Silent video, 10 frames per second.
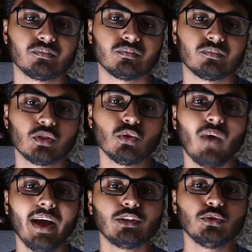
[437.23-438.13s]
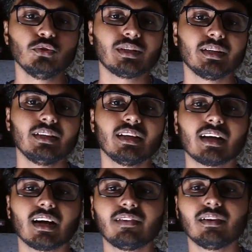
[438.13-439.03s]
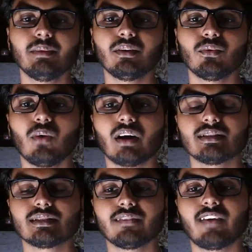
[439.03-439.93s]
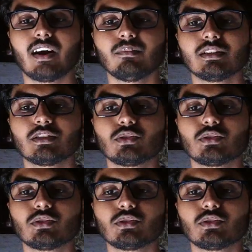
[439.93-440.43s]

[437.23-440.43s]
So why do you think the government wants the farmers